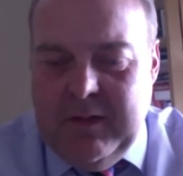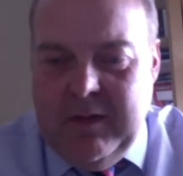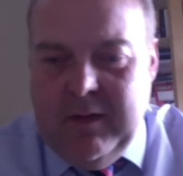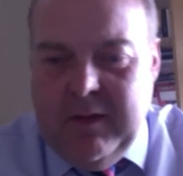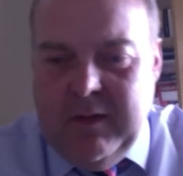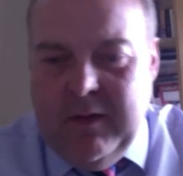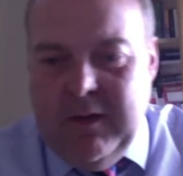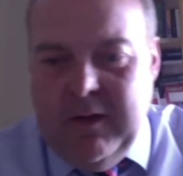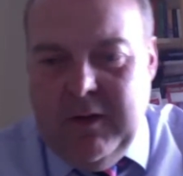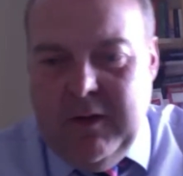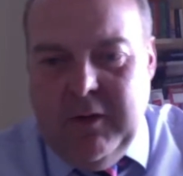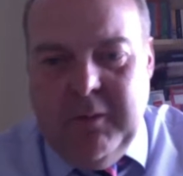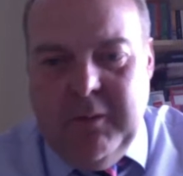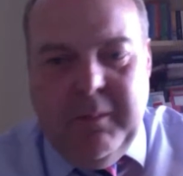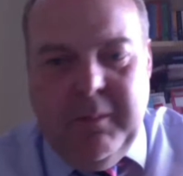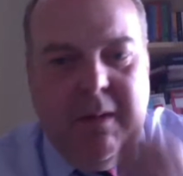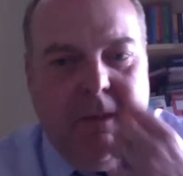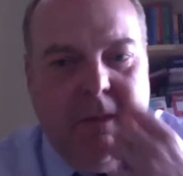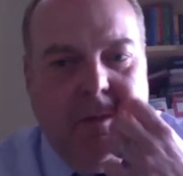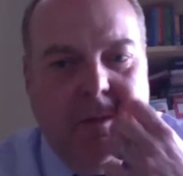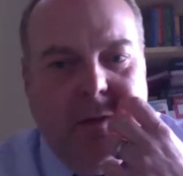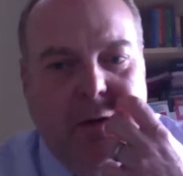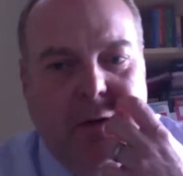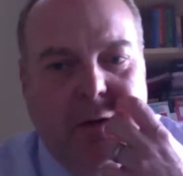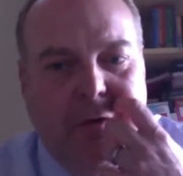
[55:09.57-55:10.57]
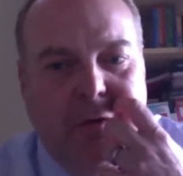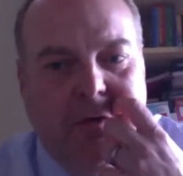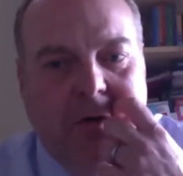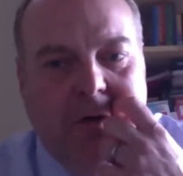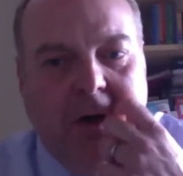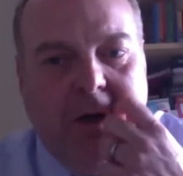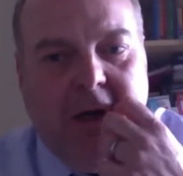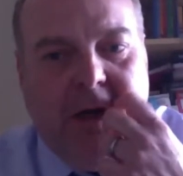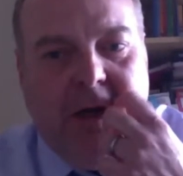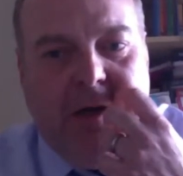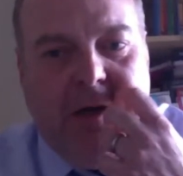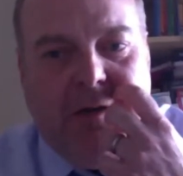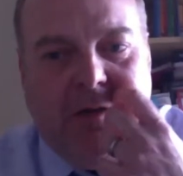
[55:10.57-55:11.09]
The young people that are
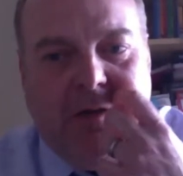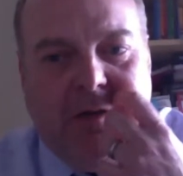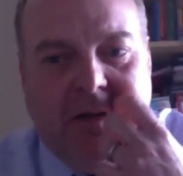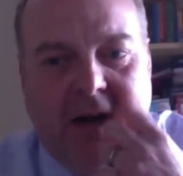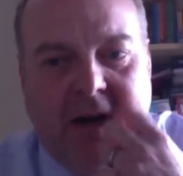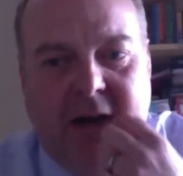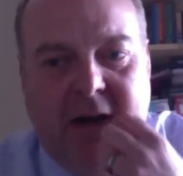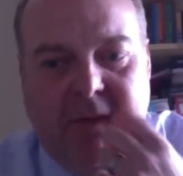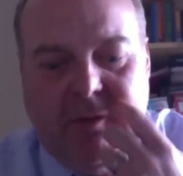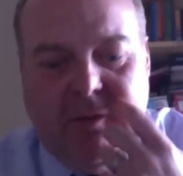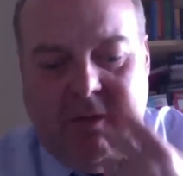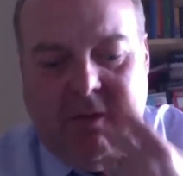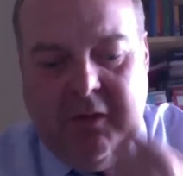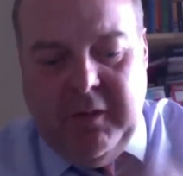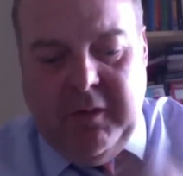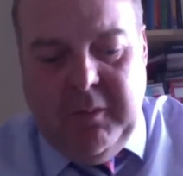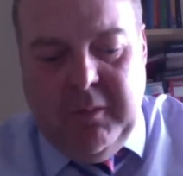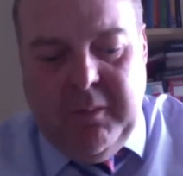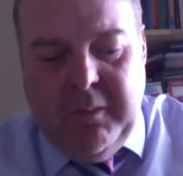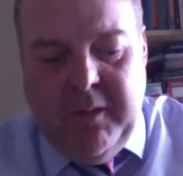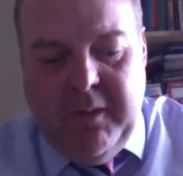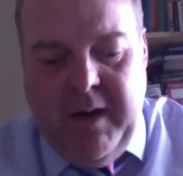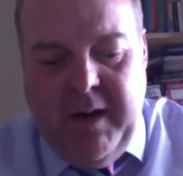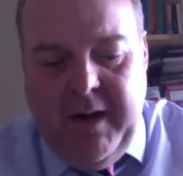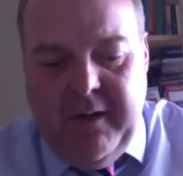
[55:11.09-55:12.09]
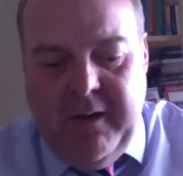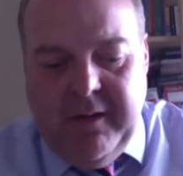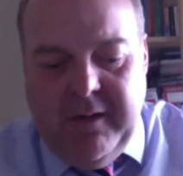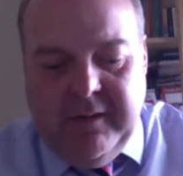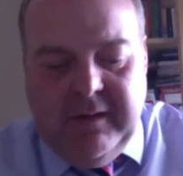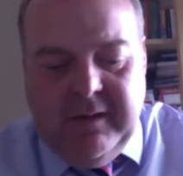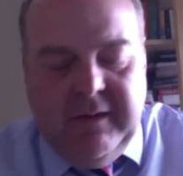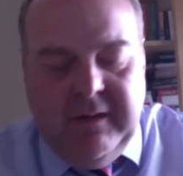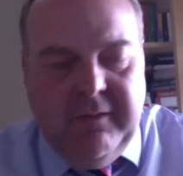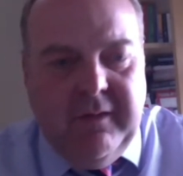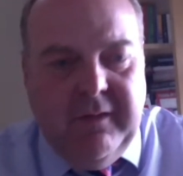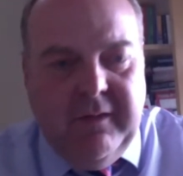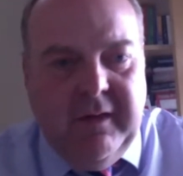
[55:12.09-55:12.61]
joining us are an absolute
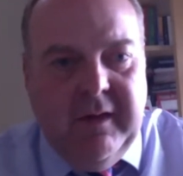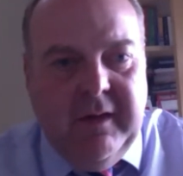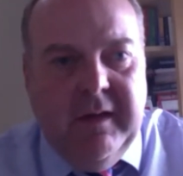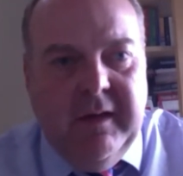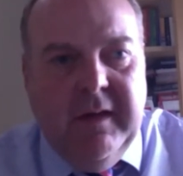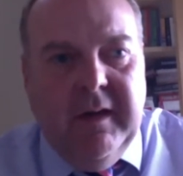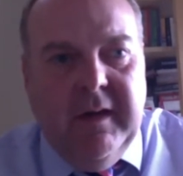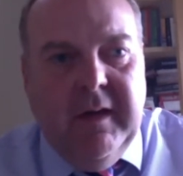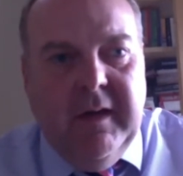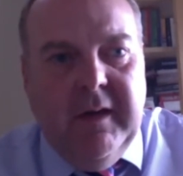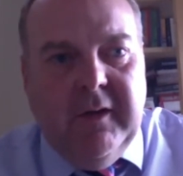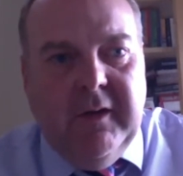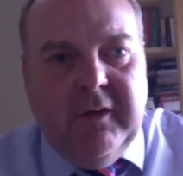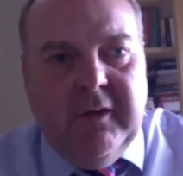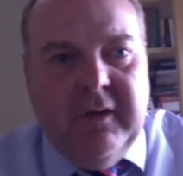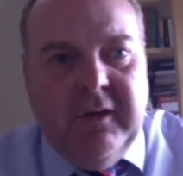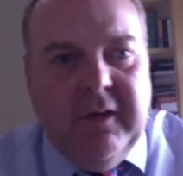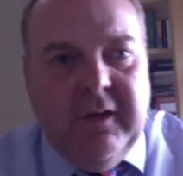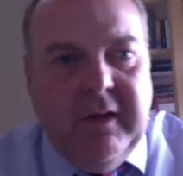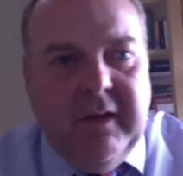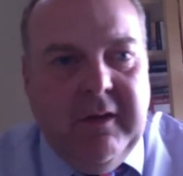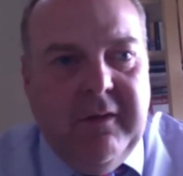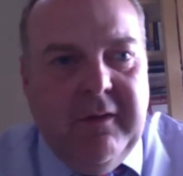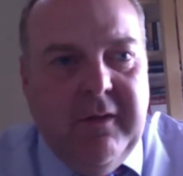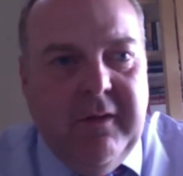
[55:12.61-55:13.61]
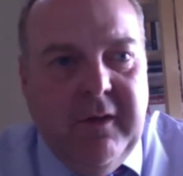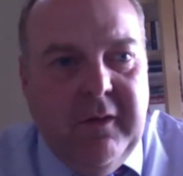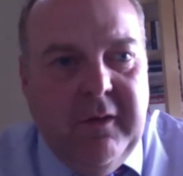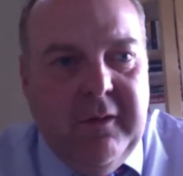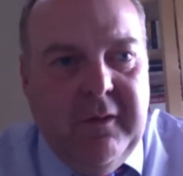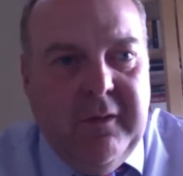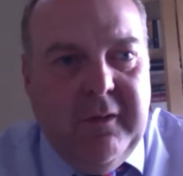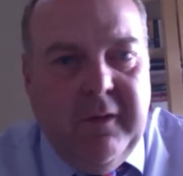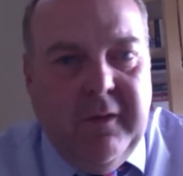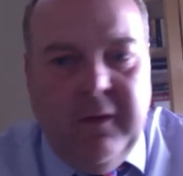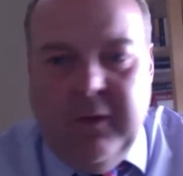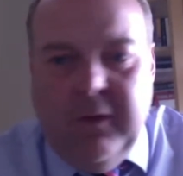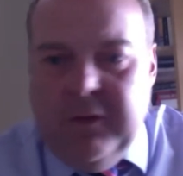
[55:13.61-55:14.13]
priority certainly
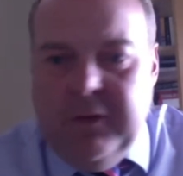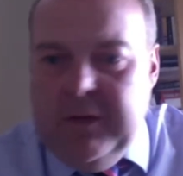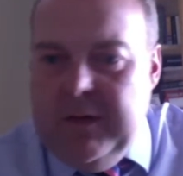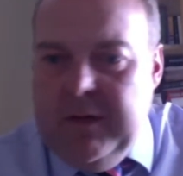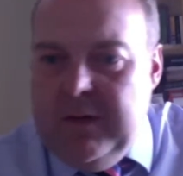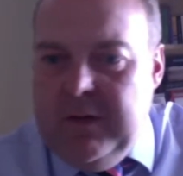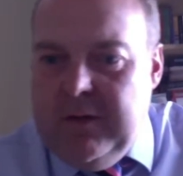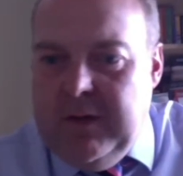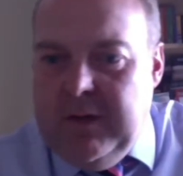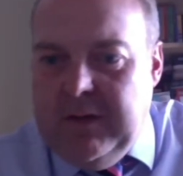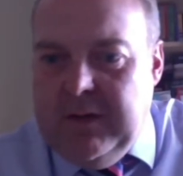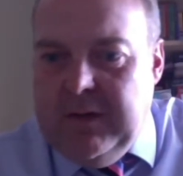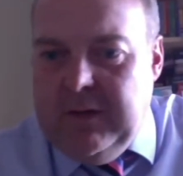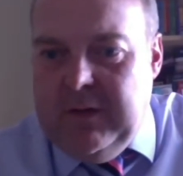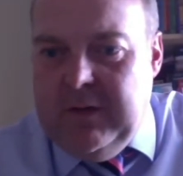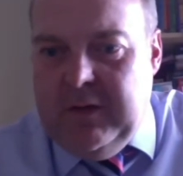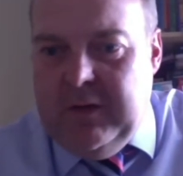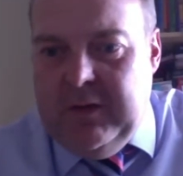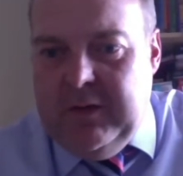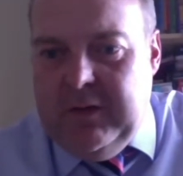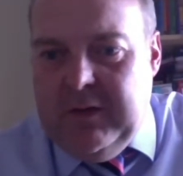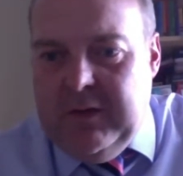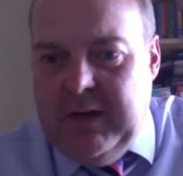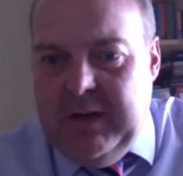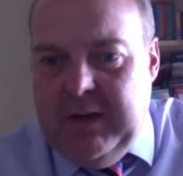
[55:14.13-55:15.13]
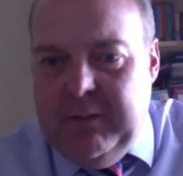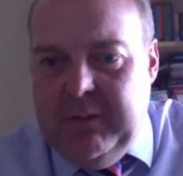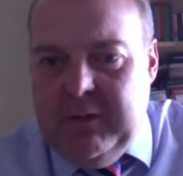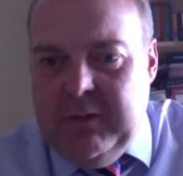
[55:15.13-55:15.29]
for us in the transition team.